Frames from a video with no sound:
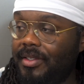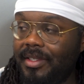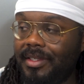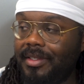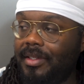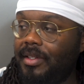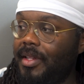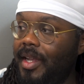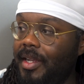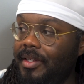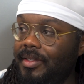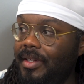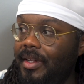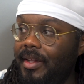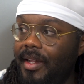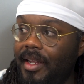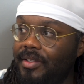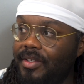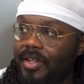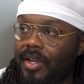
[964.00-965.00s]
60,000,
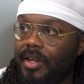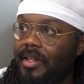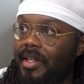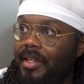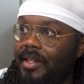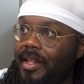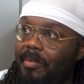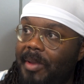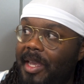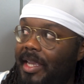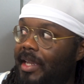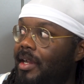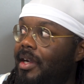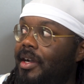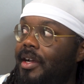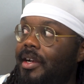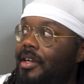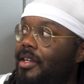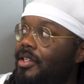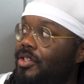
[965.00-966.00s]
and they'll talk like they're making
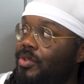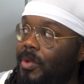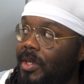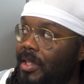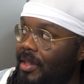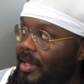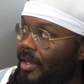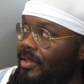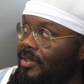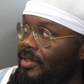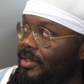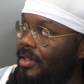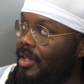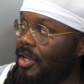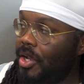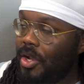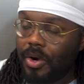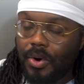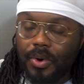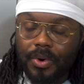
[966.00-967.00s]
120,000
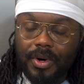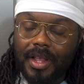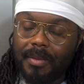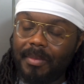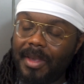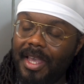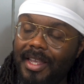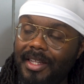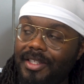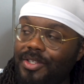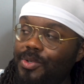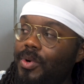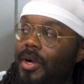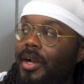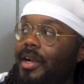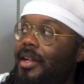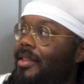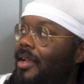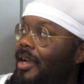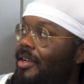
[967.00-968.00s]
or they're making
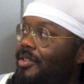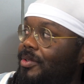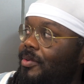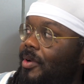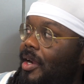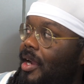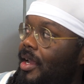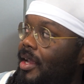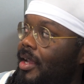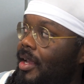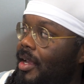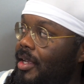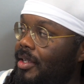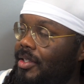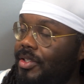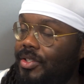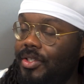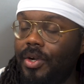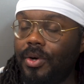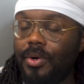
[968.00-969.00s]
200,000, right?
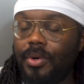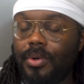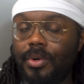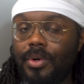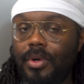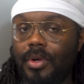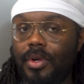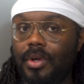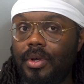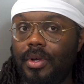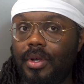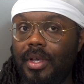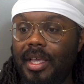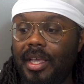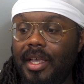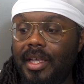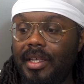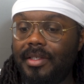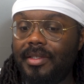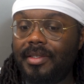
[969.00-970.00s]
So
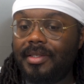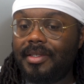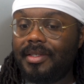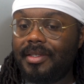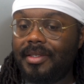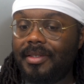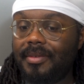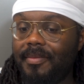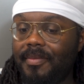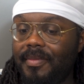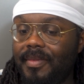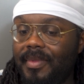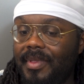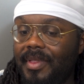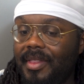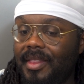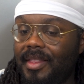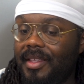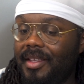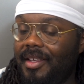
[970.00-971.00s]
it's
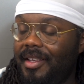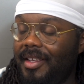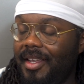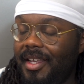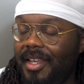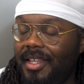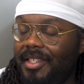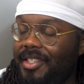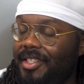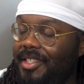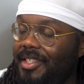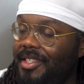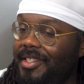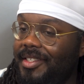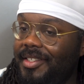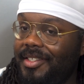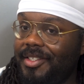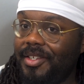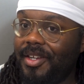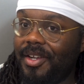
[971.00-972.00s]

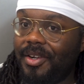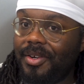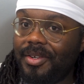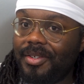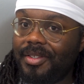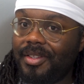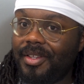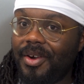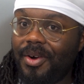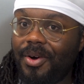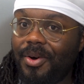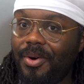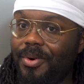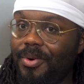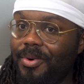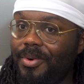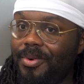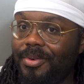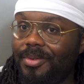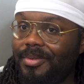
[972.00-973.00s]
just, you know, the
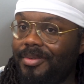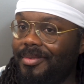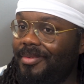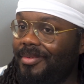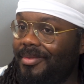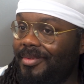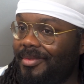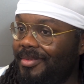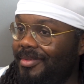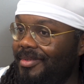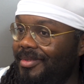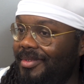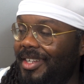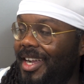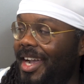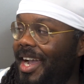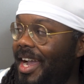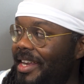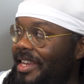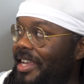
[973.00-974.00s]
whole
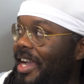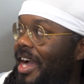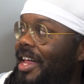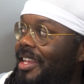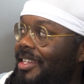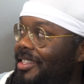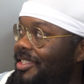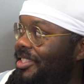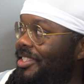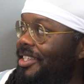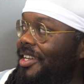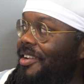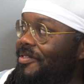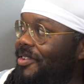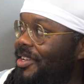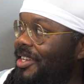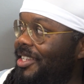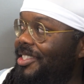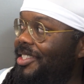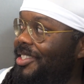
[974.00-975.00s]
ideology of
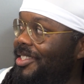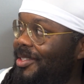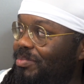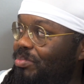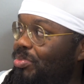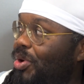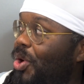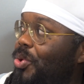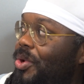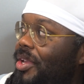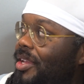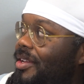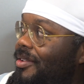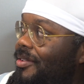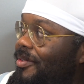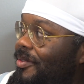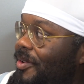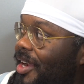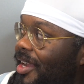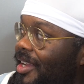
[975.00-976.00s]
it is just broken,
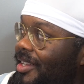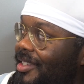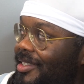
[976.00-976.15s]
right?